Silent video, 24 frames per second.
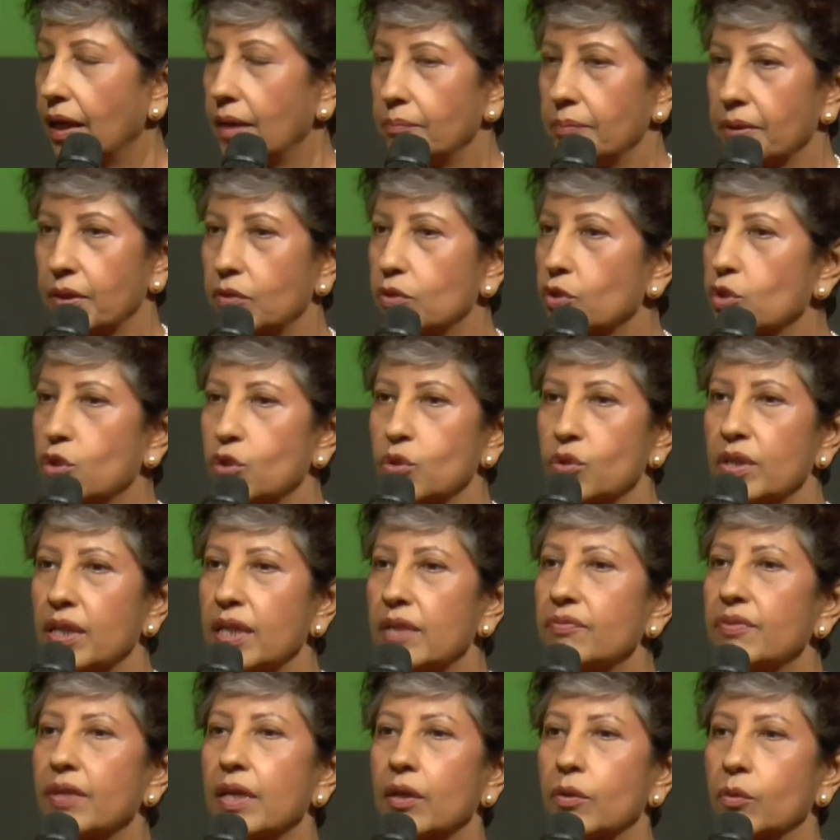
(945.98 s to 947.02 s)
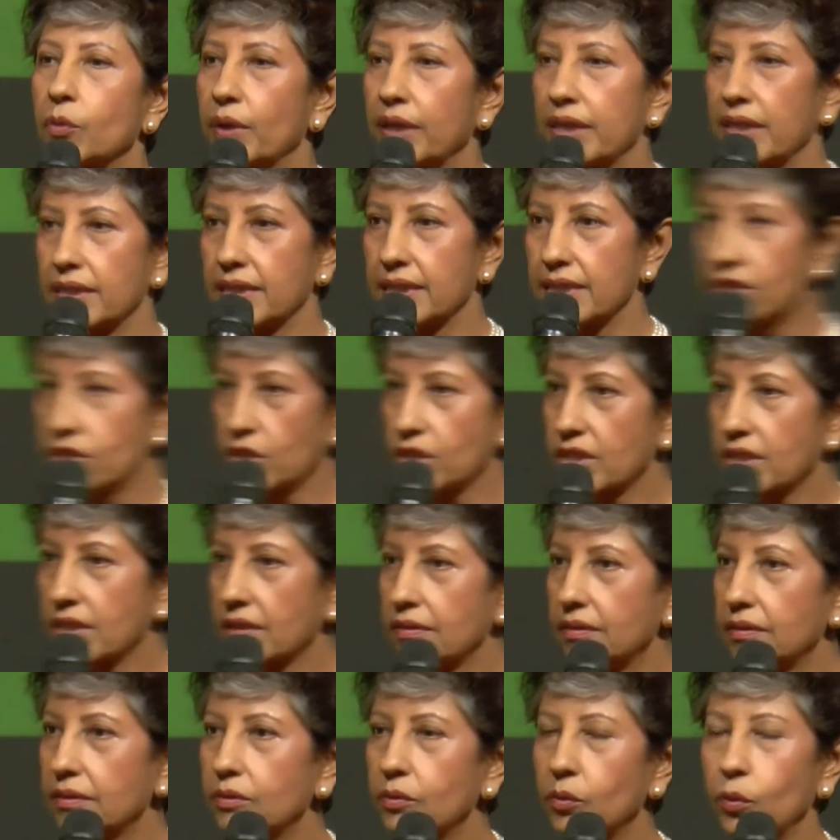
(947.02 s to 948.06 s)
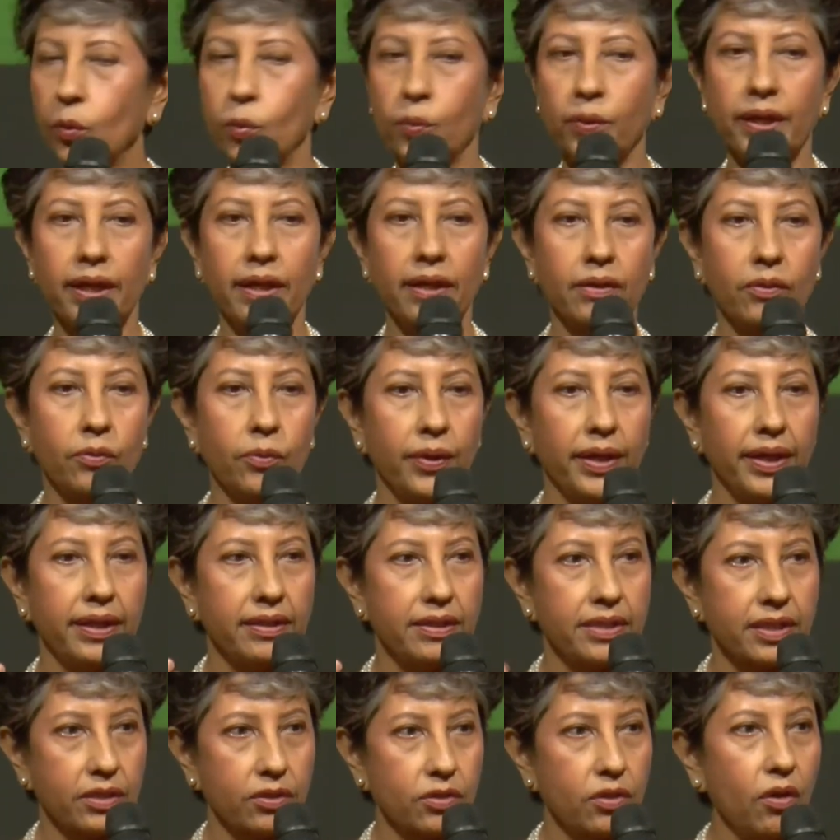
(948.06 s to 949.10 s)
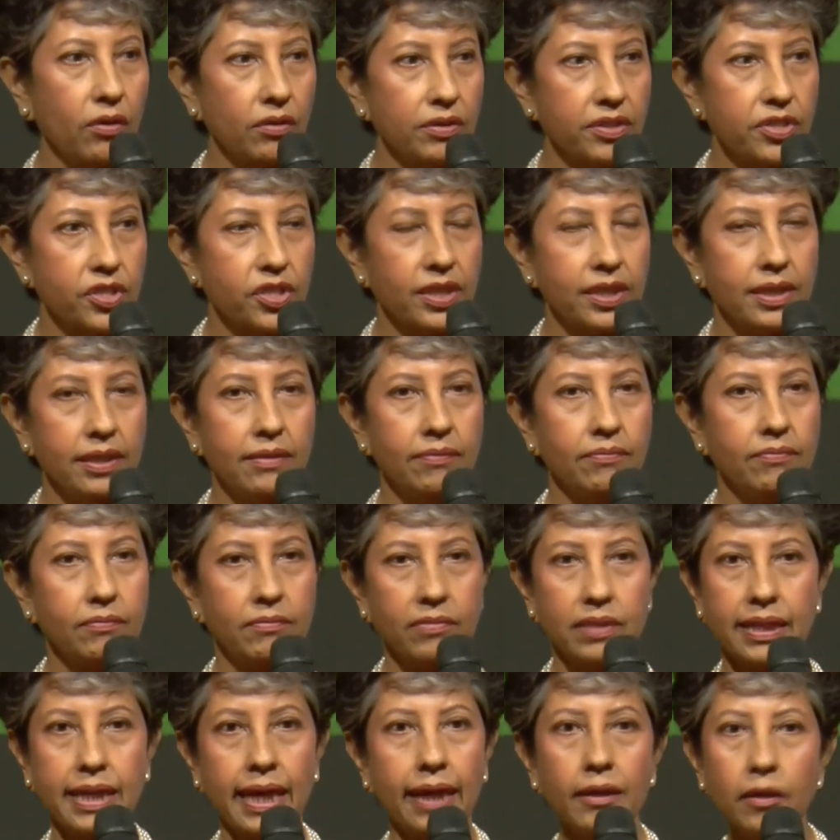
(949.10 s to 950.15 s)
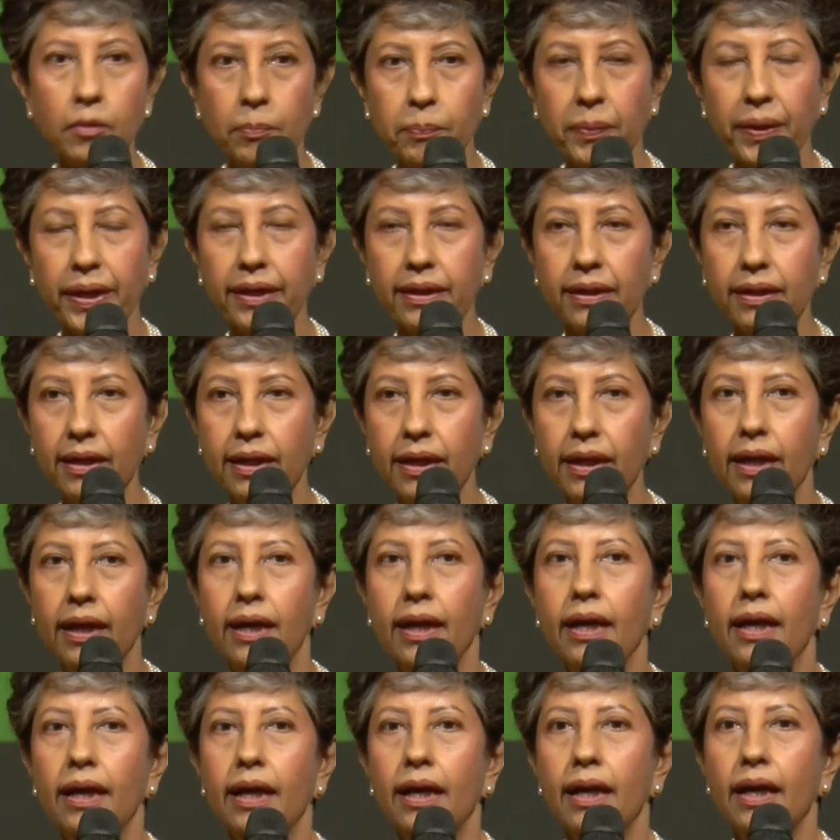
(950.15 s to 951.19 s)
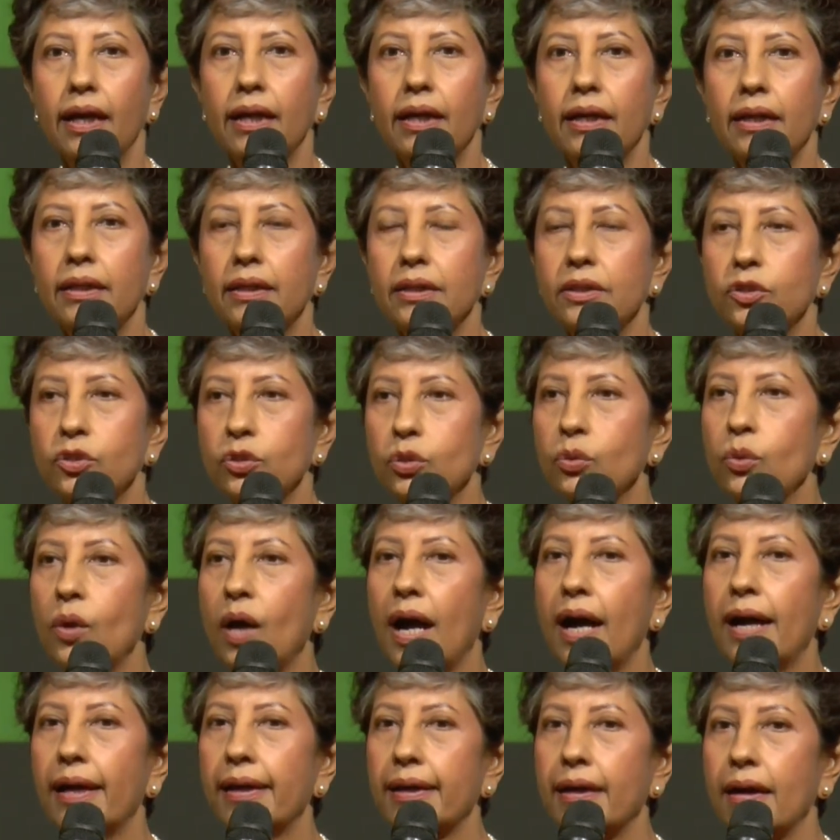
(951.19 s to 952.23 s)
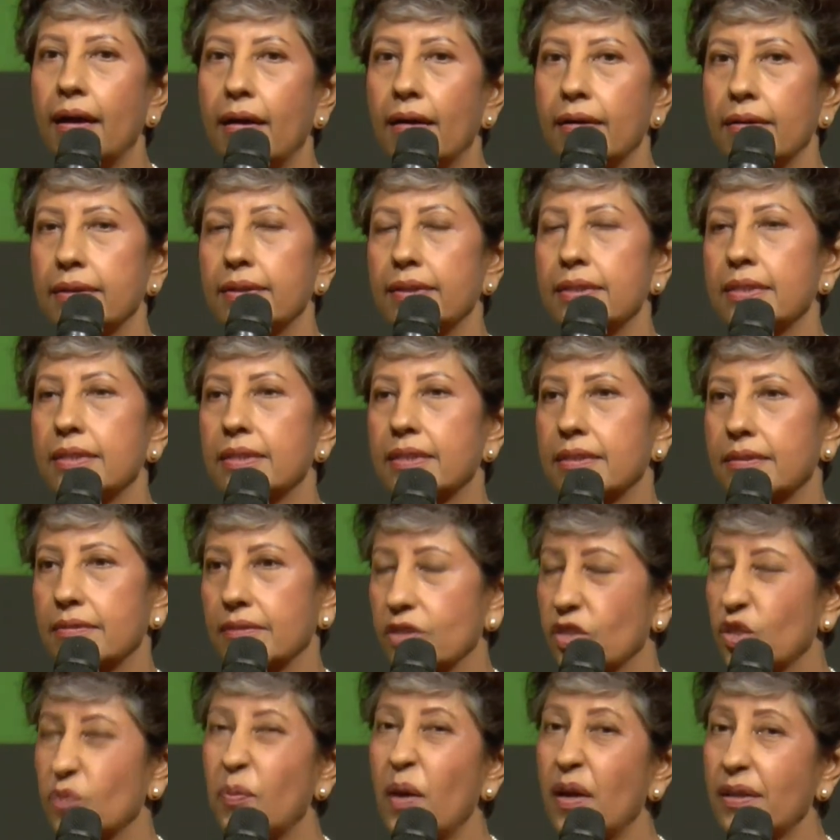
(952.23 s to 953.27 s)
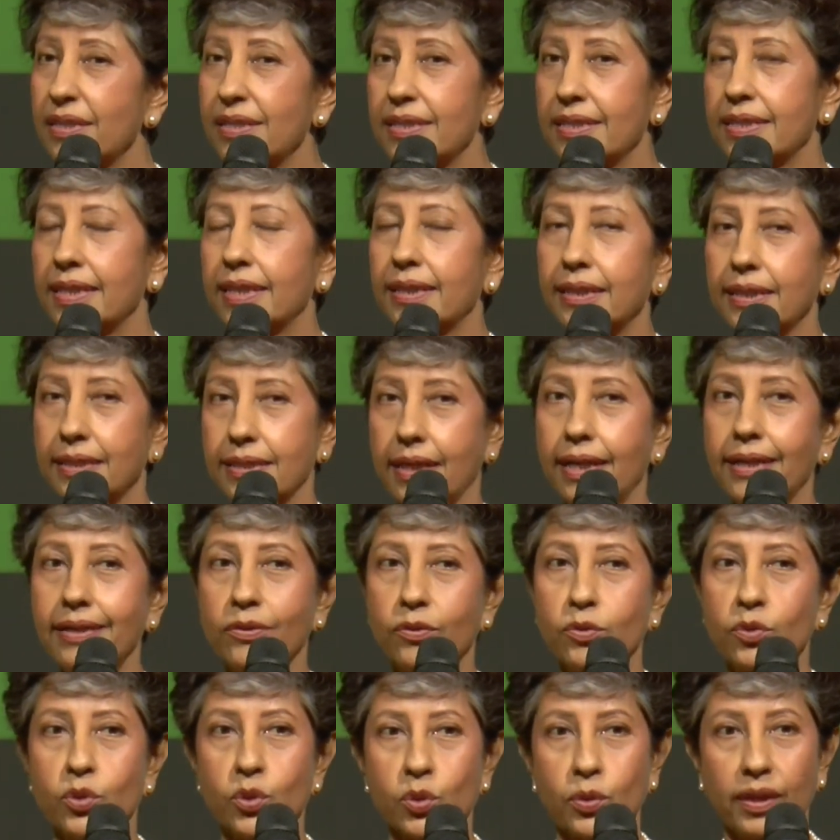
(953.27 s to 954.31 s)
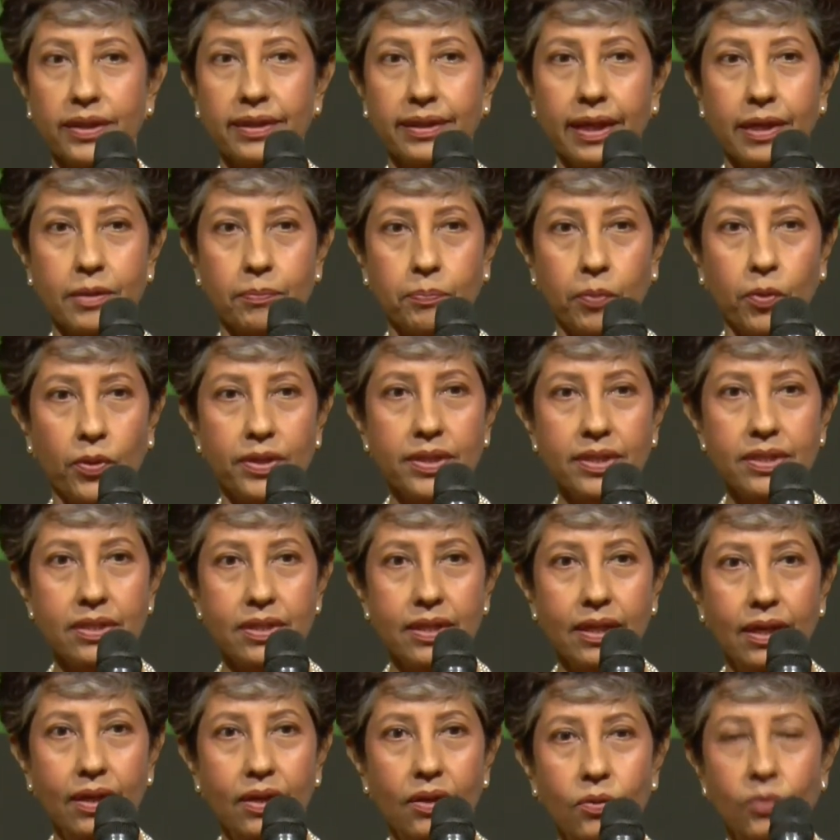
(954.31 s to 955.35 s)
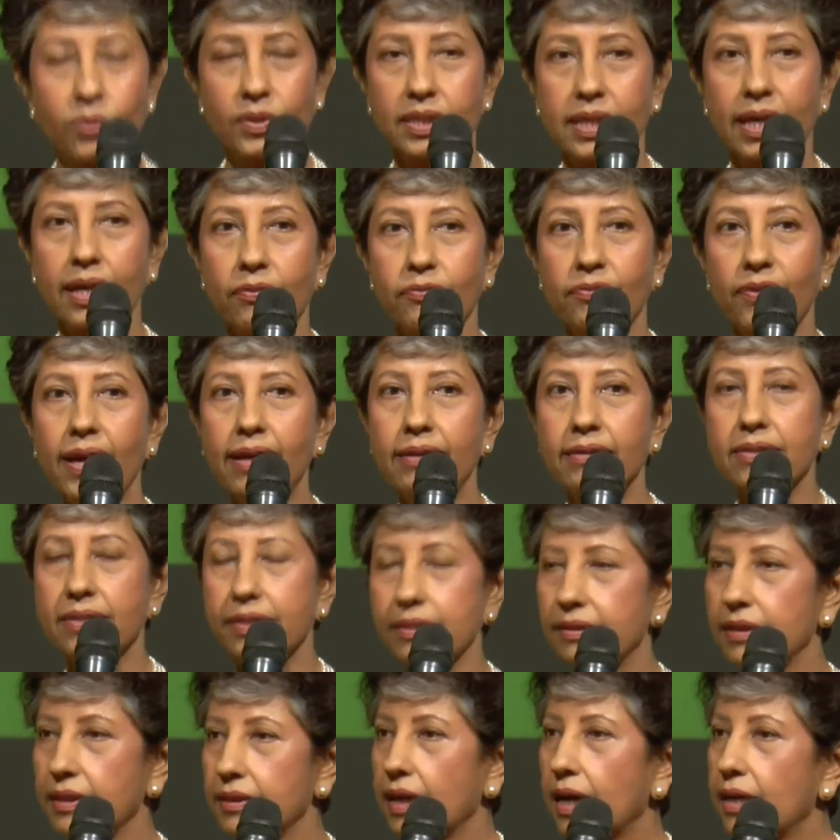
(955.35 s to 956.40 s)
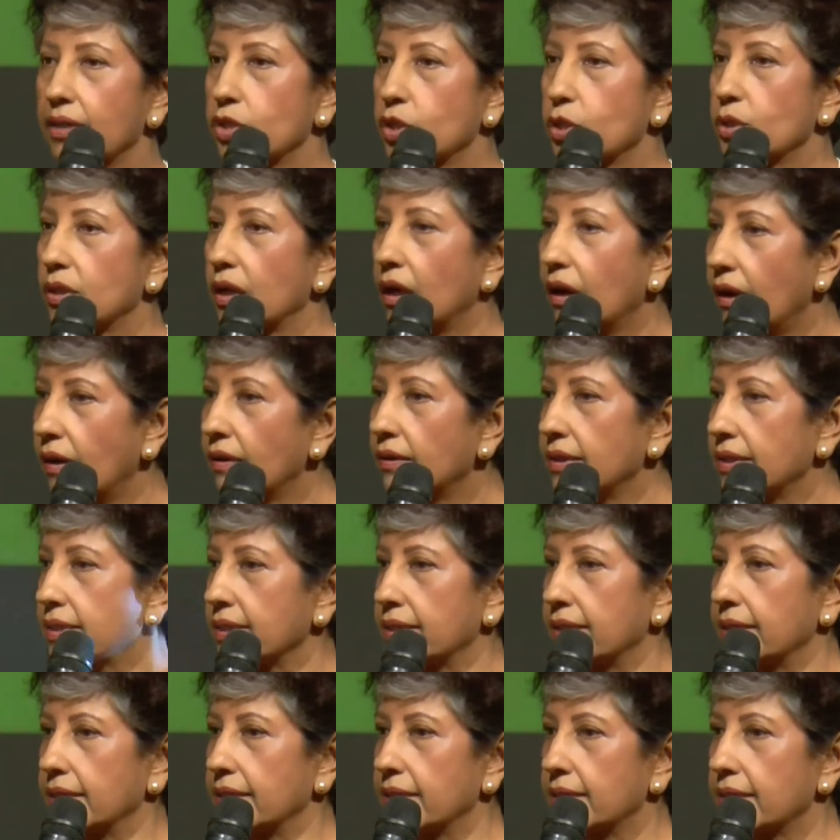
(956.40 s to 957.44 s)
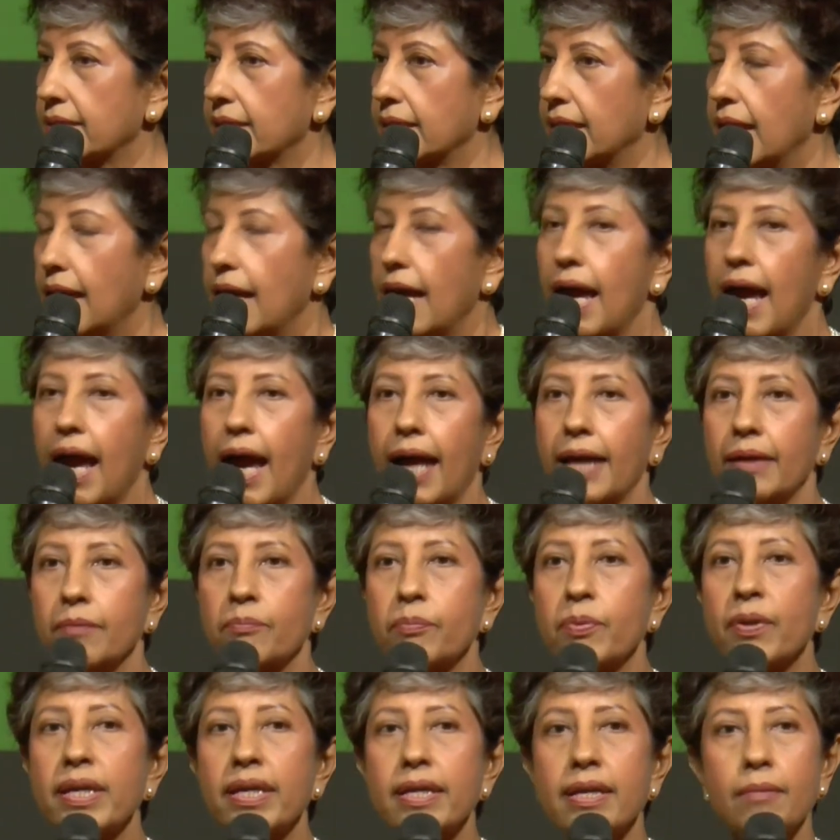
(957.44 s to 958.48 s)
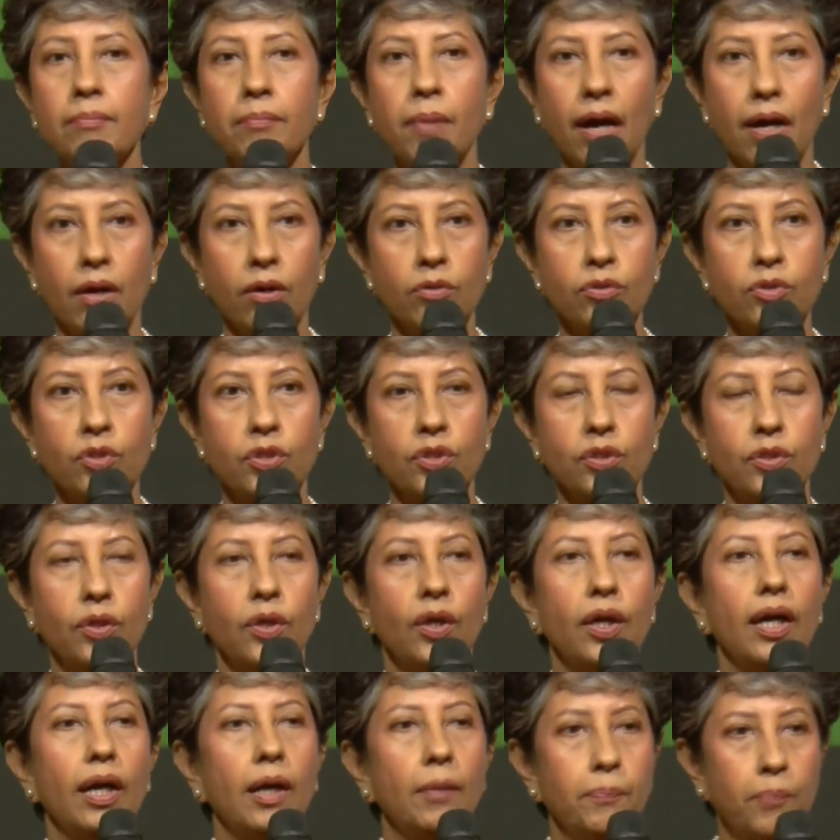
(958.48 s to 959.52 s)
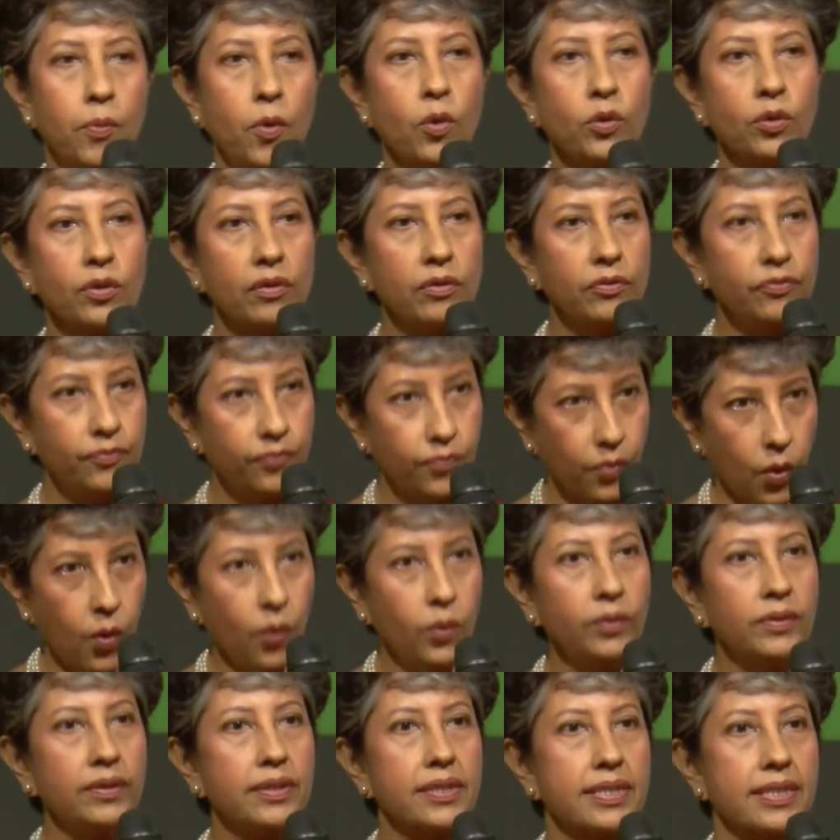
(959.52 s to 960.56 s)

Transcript: Because today we are going digital, we are going technology, galloping. So I harnessed, the smartest thing that I could do at that point was I felt that I should harness this and bring about a portal for the